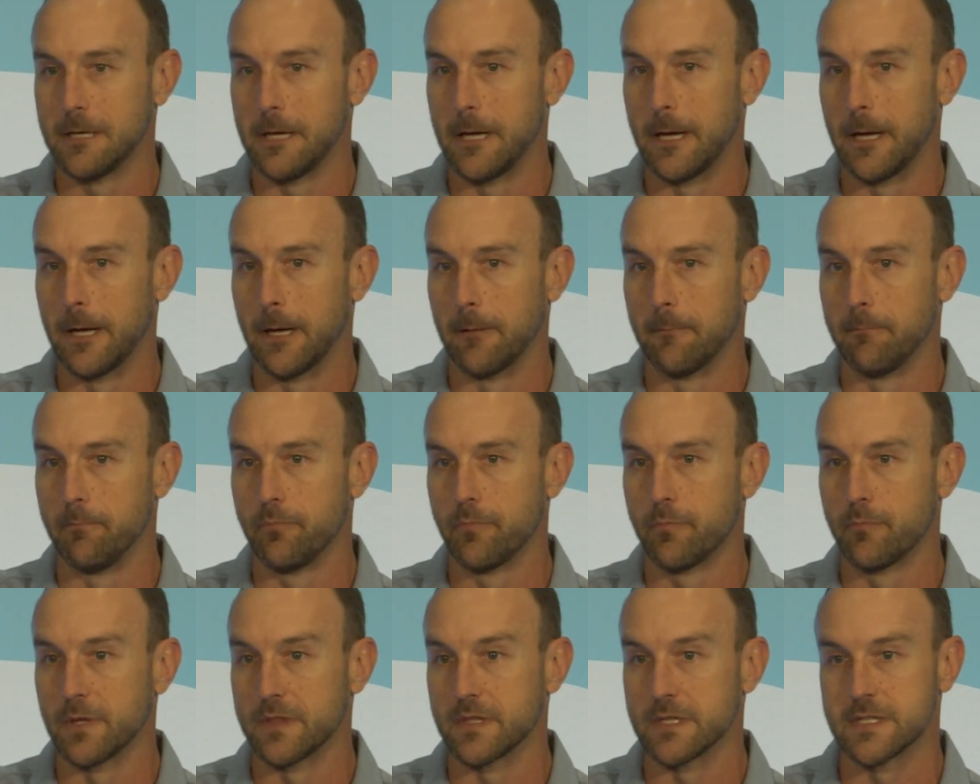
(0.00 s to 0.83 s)
Um,
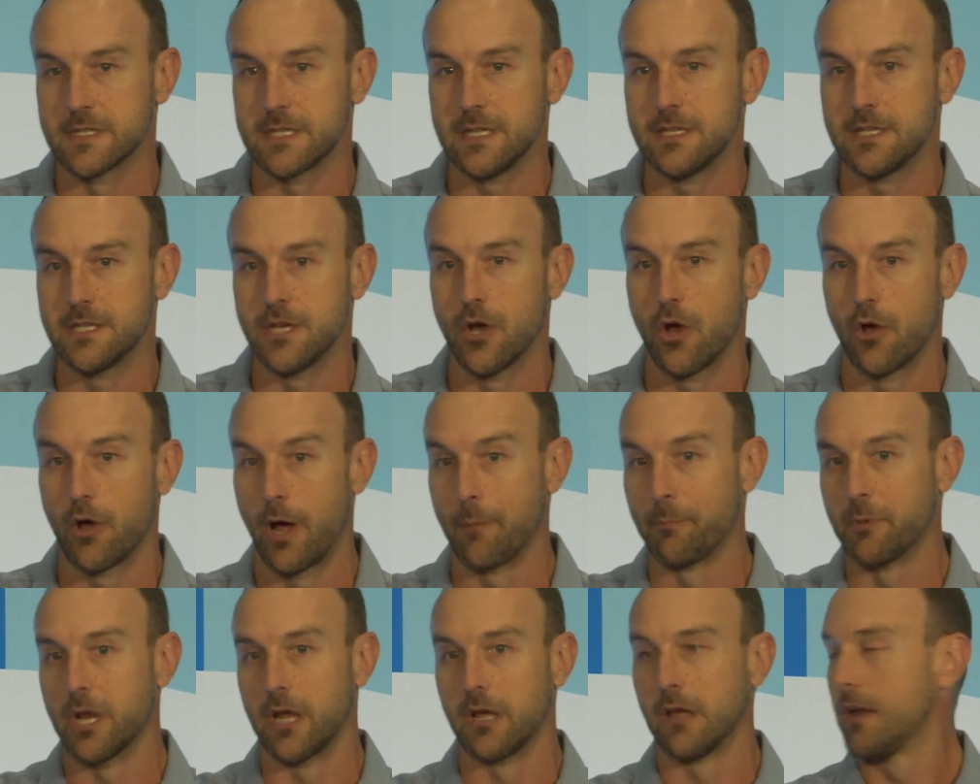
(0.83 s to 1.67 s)
but the CTO,
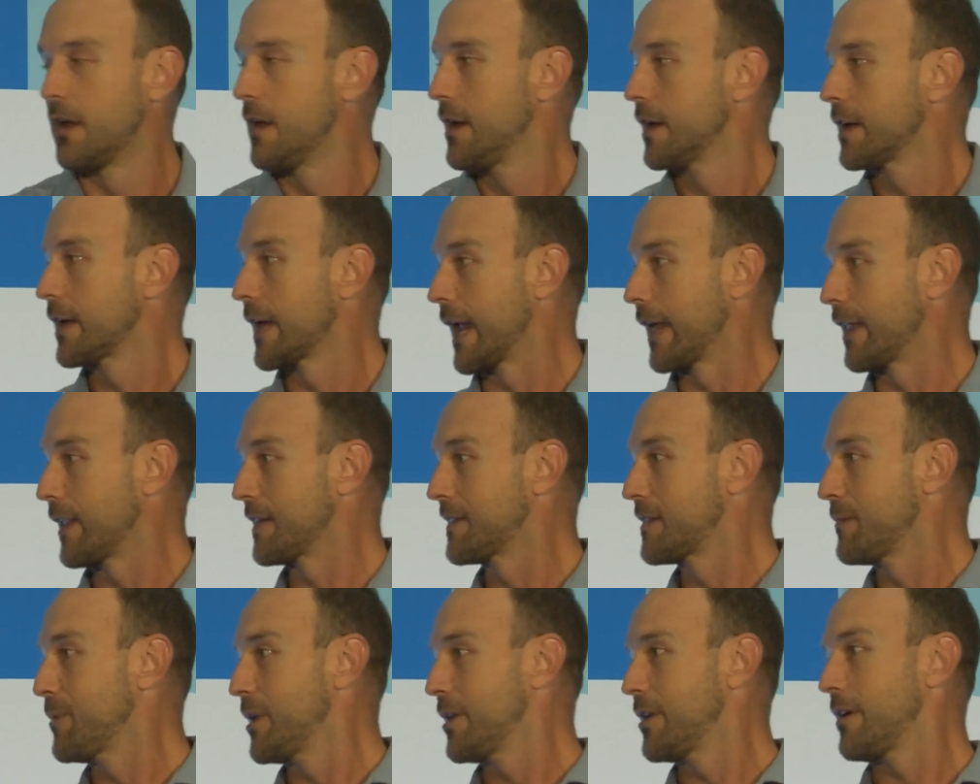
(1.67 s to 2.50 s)
I'm gonna, can I let
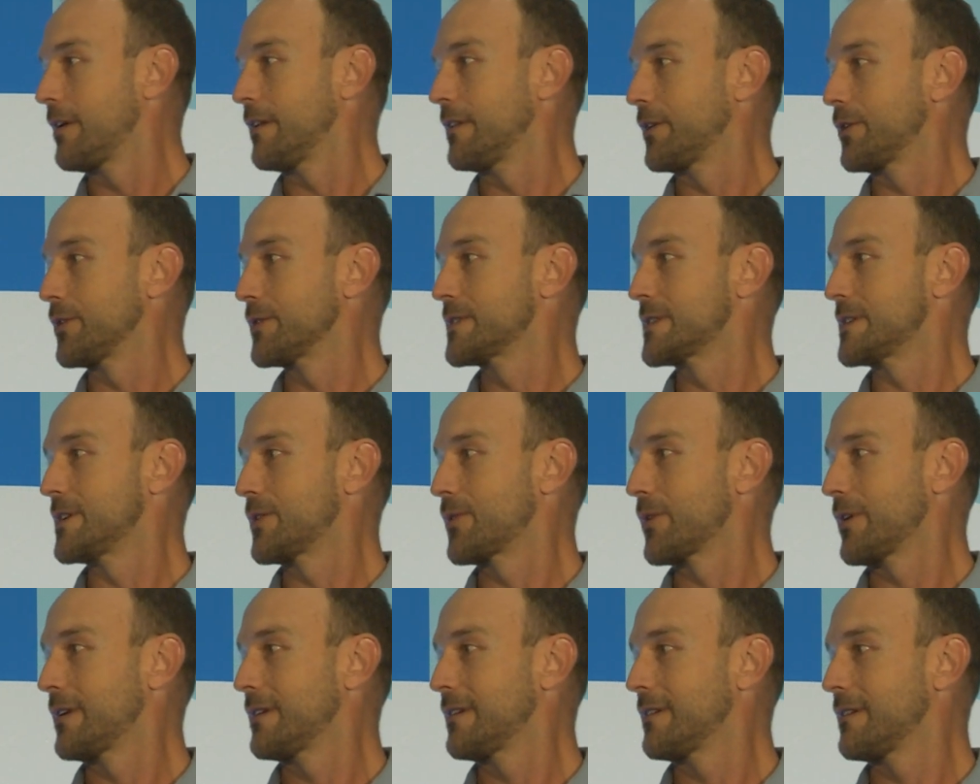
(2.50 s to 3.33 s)
them in on a little
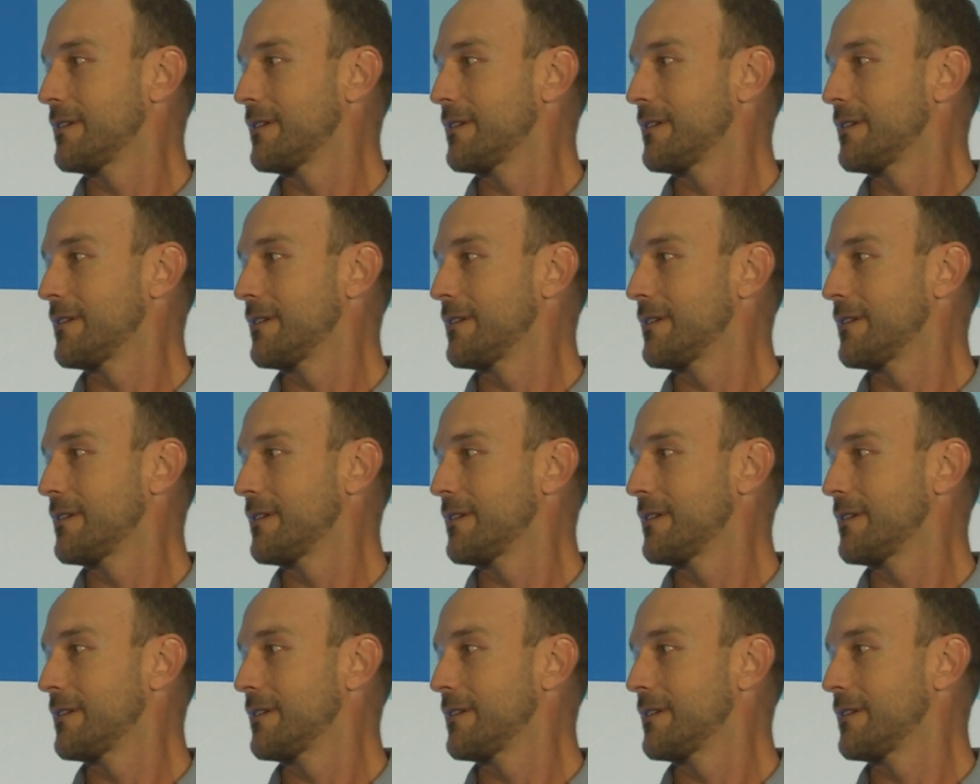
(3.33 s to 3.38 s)
secret?